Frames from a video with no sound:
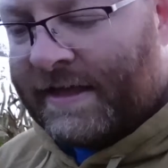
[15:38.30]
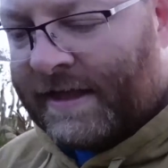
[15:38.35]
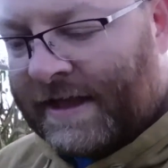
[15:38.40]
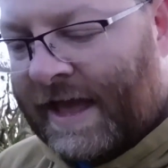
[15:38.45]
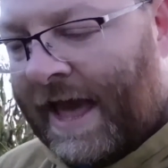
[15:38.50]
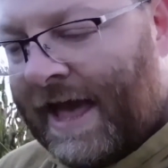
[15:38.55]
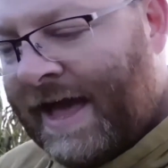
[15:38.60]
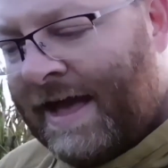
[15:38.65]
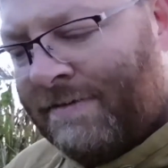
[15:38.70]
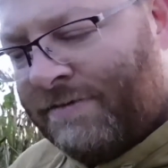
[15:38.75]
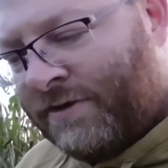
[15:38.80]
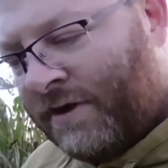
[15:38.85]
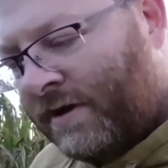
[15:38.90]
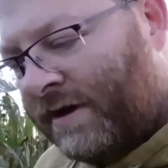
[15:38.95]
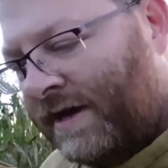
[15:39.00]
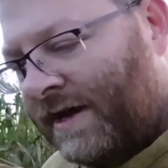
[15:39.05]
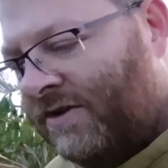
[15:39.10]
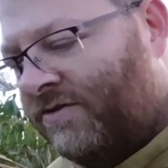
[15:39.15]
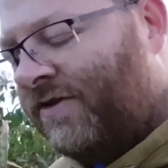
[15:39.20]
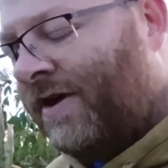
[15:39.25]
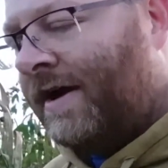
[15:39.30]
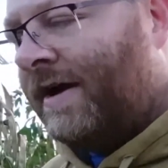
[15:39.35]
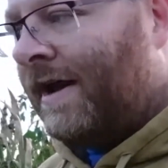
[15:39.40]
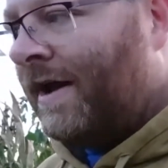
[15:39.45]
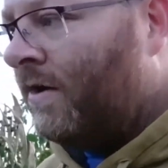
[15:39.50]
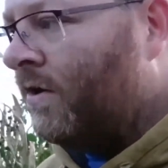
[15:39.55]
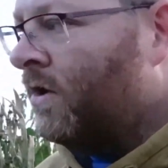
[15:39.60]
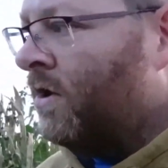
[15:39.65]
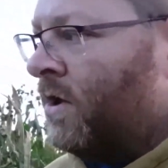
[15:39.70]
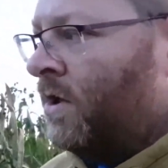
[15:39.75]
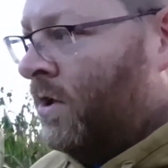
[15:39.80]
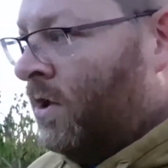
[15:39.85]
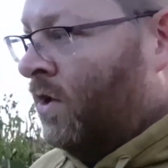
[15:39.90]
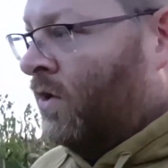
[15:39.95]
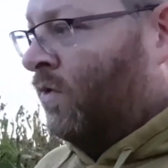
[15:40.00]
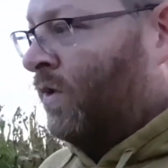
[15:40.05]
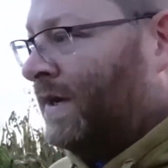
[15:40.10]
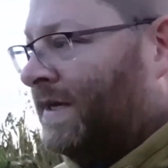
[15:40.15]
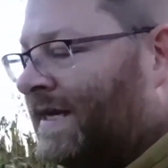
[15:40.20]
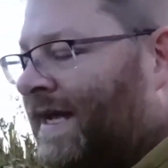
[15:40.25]
like, hey, I'm starting to get dry. Now
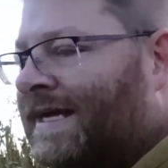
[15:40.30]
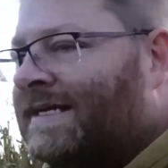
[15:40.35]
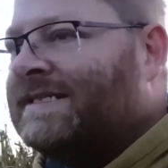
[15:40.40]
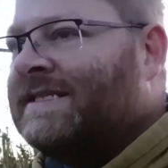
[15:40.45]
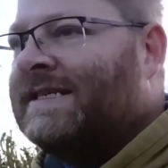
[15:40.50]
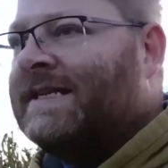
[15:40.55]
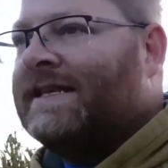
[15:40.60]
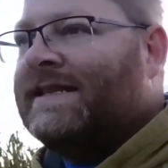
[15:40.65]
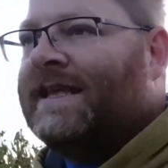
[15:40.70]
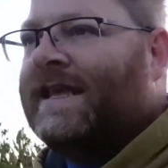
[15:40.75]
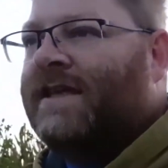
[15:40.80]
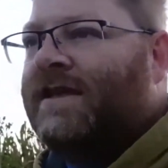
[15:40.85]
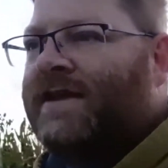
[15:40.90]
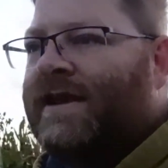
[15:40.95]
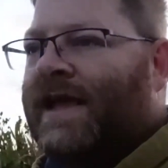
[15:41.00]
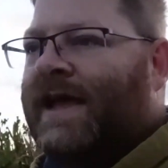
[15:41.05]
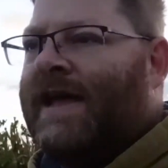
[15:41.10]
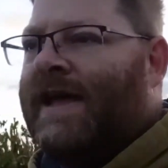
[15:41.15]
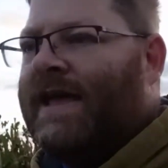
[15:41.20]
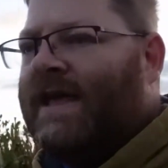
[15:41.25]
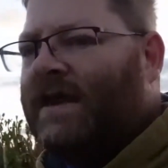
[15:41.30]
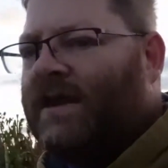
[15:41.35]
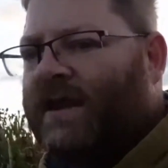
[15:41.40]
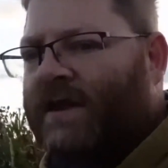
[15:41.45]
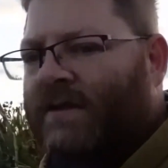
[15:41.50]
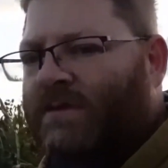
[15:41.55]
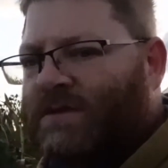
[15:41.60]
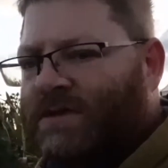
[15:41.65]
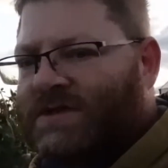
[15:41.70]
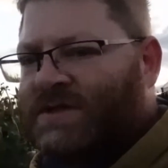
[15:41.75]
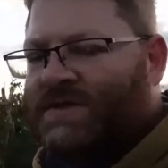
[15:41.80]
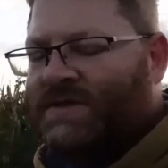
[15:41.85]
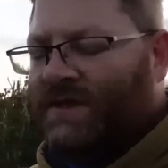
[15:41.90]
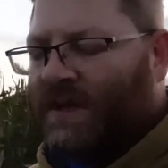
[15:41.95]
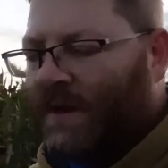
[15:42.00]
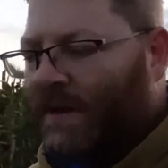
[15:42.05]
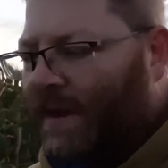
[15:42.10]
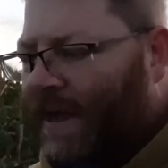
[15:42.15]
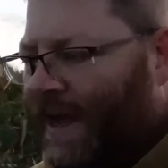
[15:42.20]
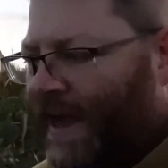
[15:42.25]
we tested it the other day and it was
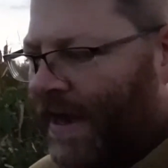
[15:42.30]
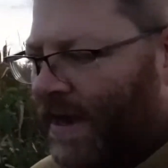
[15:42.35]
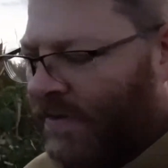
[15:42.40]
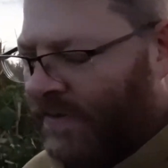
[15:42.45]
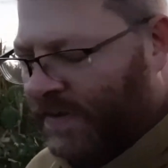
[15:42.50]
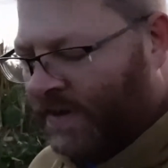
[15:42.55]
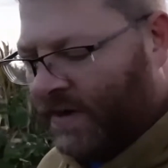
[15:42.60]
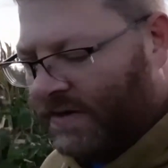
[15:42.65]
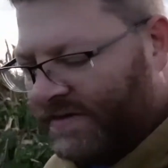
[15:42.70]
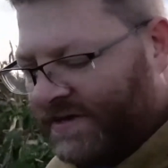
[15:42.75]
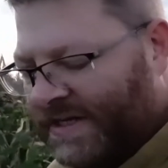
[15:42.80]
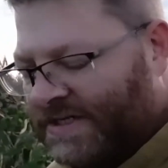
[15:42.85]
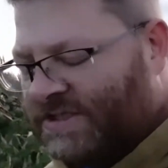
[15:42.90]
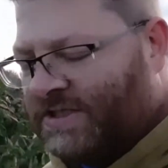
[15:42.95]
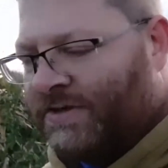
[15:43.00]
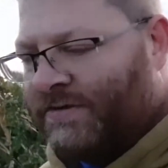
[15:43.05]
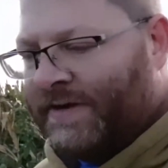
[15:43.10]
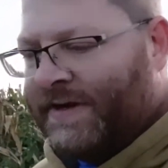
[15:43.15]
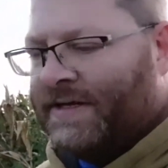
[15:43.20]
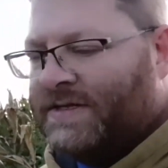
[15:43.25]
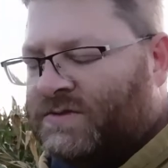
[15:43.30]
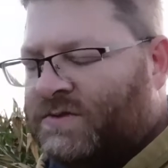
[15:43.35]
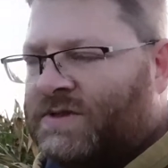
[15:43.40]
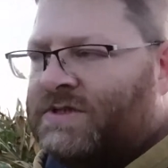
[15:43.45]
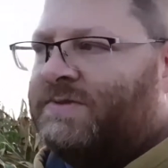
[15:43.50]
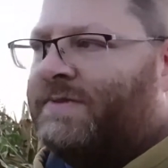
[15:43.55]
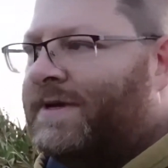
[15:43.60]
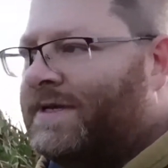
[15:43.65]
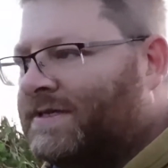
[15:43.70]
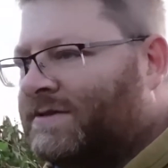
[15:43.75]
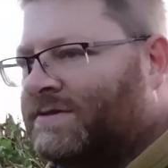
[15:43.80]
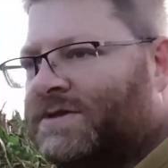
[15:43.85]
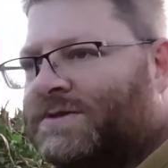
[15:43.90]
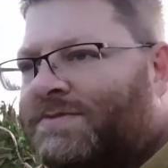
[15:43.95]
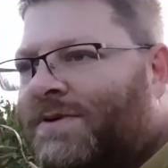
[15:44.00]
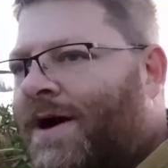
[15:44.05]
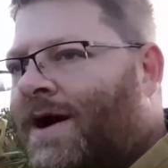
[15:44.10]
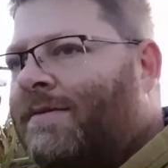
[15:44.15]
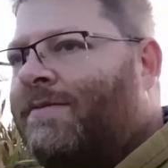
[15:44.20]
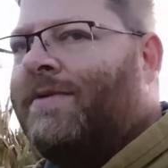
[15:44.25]
higher than our tester reads, which means it was
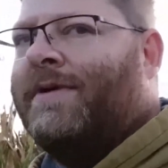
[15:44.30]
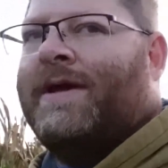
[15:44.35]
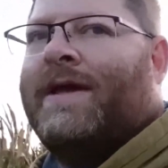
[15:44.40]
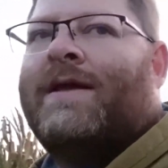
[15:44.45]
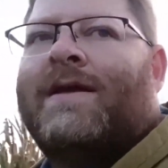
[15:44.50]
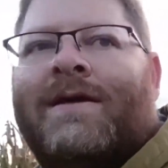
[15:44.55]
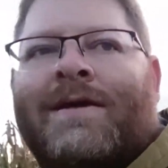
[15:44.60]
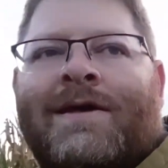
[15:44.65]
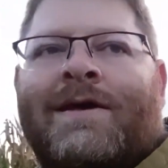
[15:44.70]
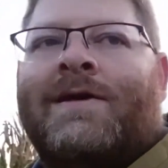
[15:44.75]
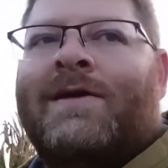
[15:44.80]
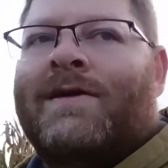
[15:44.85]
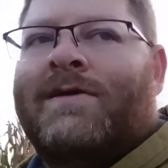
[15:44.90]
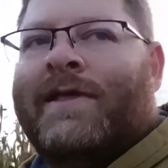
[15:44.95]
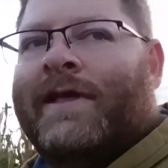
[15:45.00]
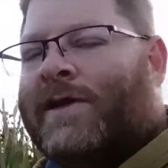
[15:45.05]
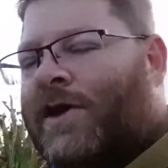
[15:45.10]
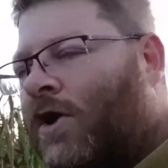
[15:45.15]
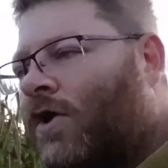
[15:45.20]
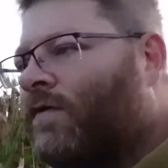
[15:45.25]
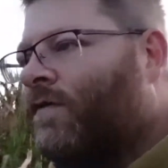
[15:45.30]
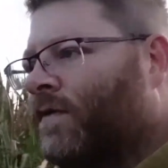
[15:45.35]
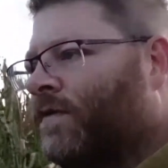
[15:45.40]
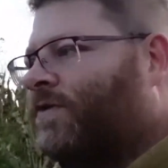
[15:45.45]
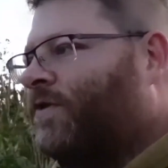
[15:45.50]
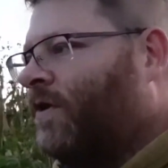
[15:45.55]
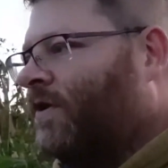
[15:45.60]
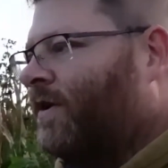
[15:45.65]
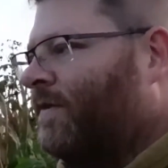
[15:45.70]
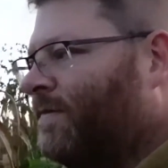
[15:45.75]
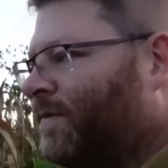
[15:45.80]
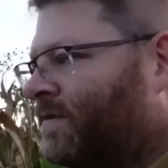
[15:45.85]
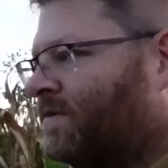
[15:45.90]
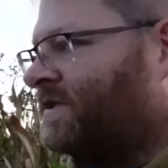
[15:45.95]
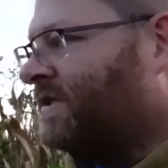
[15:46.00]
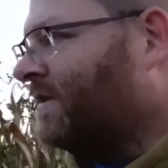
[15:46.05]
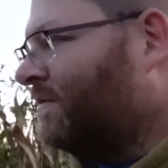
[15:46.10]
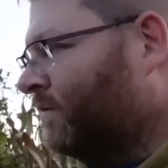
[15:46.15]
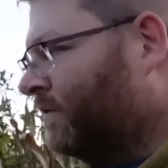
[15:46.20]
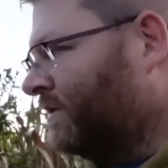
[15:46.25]
probably like over
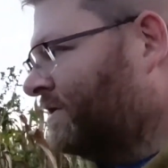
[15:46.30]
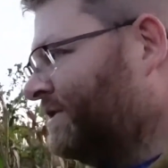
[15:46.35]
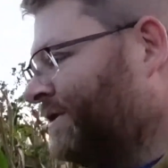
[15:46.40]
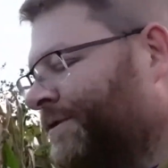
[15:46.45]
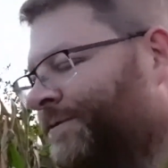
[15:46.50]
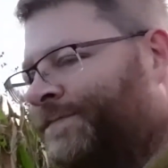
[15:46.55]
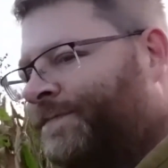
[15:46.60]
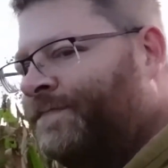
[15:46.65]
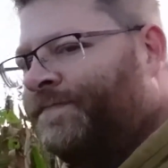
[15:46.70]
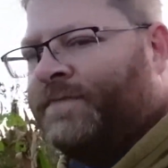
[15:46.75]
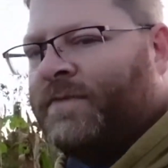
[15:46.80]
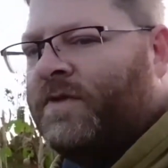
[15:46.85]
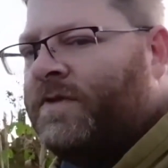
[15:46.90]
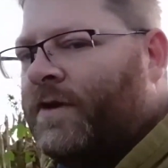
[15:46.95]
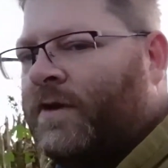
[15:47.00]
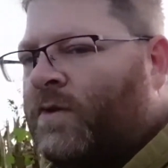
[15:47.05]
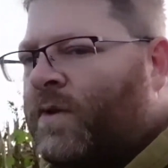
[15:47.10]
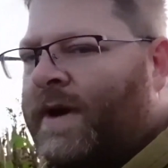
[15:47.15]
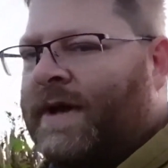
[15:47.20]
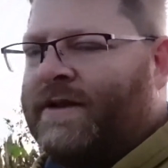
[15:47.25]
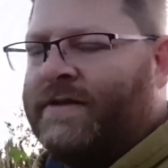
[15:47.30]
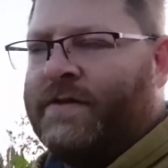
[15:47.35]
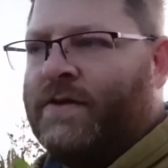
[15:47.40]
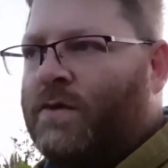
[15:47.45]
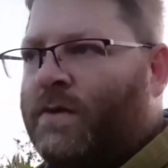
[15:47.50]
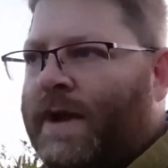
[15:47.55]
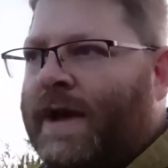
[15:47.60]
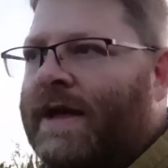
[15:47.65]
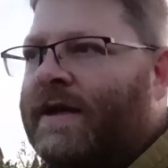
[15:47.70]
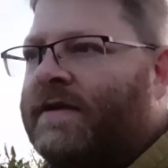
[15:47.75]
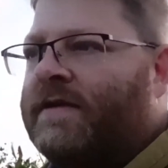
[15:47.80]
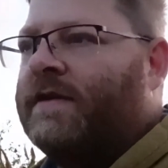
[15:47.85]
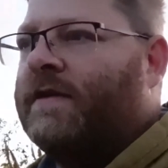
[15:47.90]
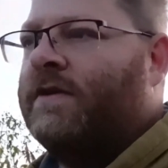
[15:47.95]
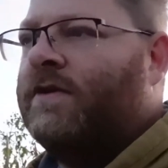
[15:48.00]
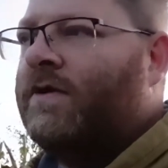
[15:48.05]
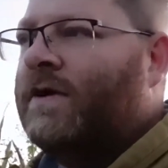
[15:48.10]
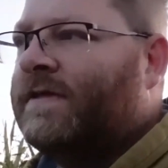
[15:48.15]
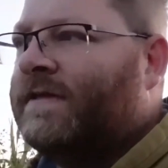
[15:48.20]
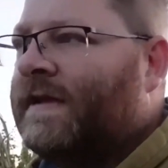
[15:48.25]
30% moisture, so way too wet to
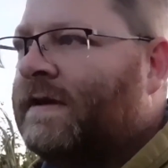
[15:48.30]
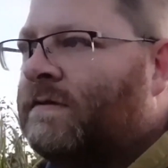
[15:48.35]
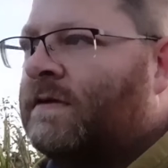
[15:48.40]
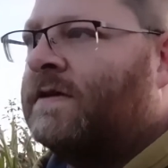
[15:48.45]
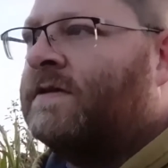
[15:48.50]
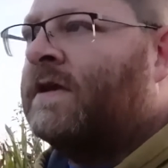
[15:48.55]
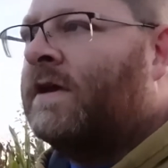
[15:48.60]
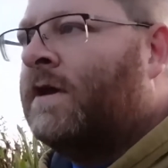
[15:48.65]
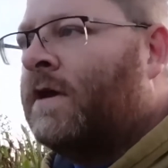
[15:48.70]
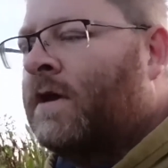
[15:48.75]
do anything with.